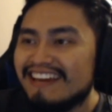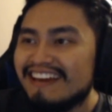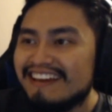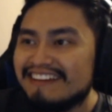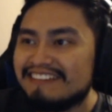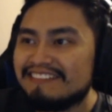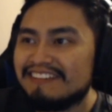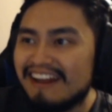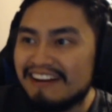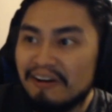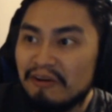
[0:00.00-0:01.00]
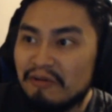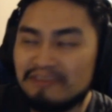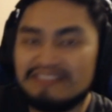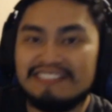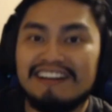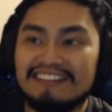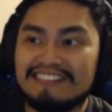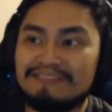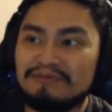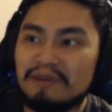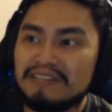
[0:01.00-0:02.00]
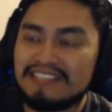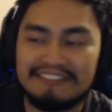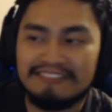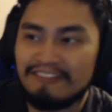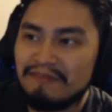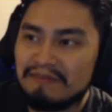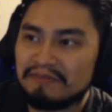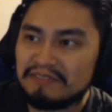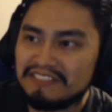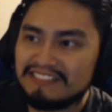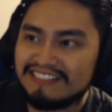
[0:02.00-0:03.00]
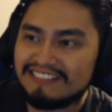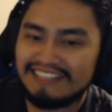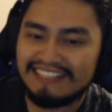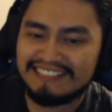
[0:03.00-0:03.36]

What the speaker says: And I know Diana's voice. I still remember what she sounds like.